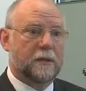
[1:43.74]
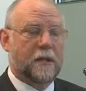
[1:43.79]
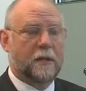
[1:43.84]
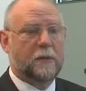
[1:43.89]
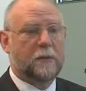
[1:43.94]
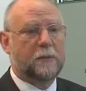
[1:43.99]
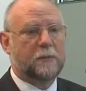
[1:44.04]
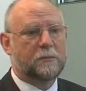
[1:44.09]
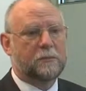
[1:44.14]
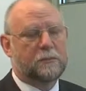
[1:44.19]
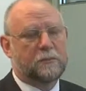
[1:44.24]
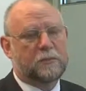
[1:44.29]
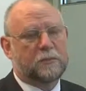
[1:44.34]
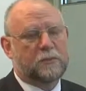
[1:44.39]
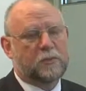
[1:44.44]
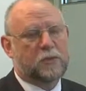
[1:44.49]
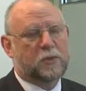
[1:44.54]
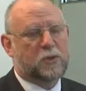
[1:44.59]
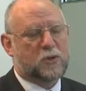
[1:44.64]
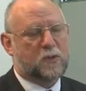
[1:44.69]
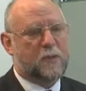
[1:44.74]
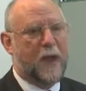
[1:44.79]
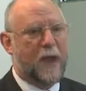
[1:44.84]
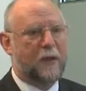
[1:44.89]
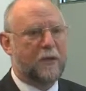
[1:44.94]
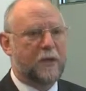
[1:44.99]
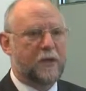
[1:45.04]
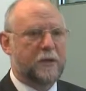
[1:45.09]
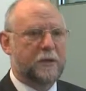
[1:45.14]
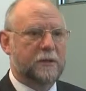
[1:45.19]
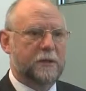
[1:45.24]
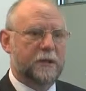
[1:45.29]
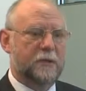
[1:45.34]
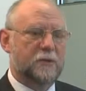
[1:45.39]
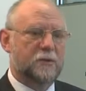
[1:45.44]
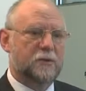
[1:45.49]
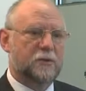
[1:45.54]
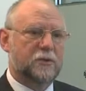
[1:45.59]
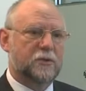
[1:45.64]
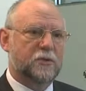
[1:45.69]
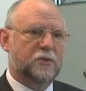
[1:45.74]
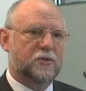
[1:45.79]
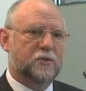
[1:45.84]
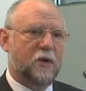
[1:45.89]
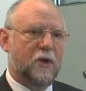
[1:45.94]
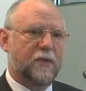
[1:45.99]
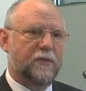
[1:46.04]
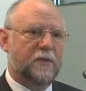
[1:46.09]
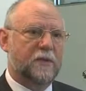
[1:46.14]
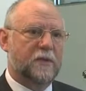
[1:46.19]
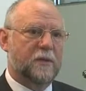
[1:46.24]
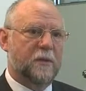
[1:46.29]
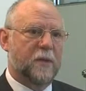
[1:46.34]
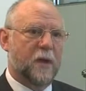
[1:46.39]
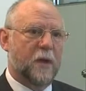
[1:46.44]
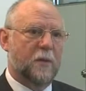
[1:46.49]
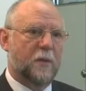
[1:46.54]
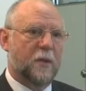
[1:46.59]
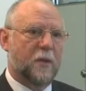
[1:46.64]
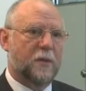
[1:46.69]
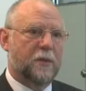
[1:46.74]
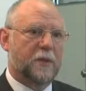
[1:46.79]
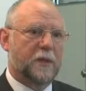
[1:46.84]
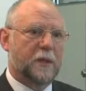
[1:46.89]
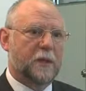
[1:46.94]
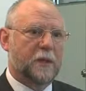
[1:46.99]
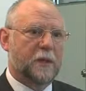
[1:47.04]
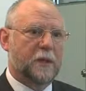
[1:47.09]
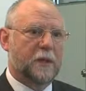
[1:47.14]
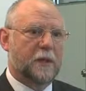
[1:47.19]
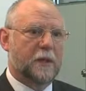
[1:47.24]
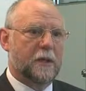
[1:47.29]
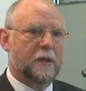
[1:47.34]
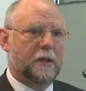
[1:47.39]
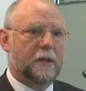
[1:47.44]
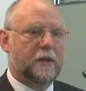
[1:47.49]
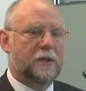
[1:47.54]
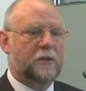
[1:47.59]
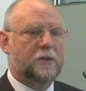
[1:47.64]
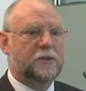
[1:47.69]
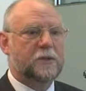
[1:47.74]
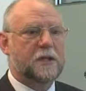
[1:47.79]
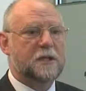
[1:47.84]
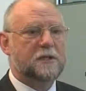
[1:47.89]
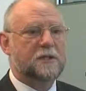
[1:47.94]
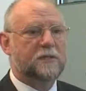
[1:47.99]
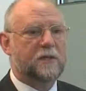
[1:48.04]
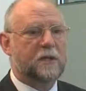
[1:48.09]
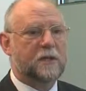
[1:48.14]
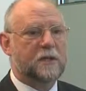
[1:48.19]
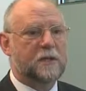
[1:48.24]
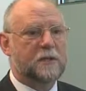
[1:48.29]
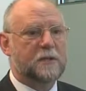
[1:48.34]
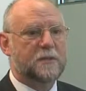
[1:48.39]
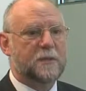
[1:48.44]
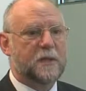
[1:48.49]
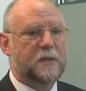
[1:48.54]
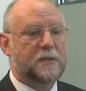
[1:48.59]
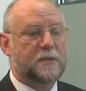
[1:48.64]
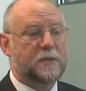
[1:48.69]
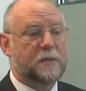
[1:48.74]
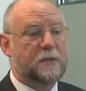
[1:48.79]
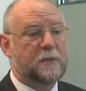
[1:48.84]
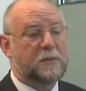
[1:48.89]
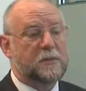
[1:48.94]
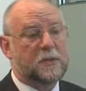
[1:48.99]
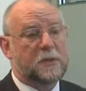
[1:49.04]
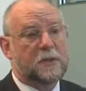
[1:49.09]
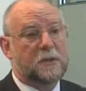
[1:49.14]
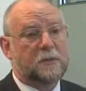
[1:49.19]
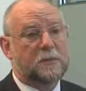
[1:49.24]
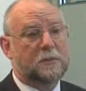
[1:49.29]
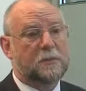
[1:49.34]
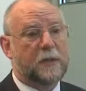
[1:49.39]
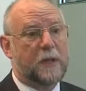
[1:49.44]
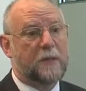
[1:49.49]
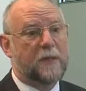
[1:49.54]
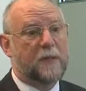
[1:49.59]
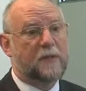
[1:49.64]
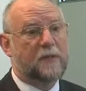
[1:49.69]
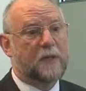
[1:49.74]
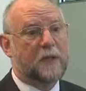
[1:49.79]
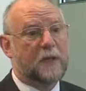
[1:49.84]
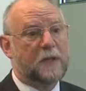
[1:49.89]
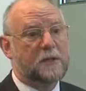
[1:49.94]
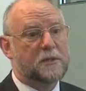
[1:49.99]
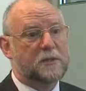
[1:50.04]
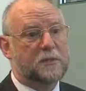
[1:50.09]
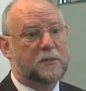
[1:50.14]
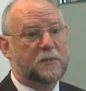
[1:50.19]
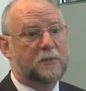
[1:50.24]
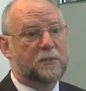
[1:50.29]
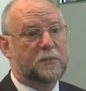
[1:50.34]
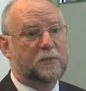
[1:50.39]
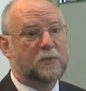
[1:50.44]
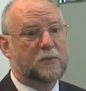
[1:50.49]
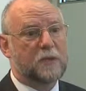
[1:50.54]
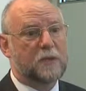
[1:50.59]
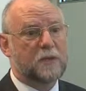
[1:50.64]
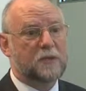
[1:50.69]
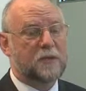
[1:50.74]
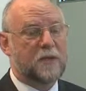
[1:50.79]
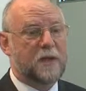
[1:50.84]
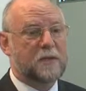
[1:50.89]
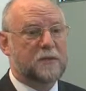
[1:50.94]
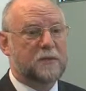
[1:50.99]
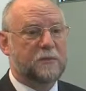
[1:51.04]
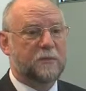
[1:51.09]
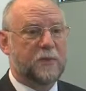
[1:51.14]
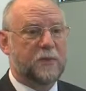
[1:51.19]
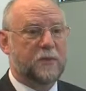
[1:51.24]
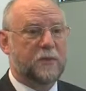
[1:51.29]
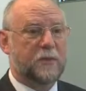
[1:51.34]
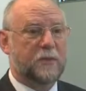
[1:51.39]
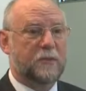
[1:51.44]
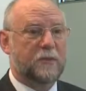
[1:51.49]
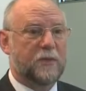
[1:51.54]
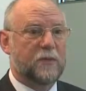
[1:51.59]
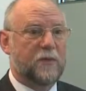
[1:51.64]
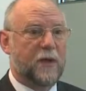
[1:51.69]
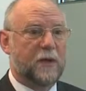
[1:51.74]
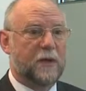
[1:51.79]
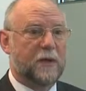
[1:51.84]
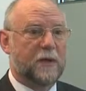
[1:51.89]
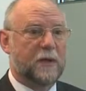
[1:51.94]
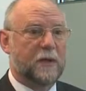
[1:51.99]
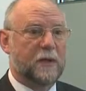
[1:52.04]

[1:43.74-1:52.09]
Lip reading: They were just married and they were sort of striving to buy a property, and they couldn't justify the expense, but he was killed a month later in a bulldozer accident built in the ring road.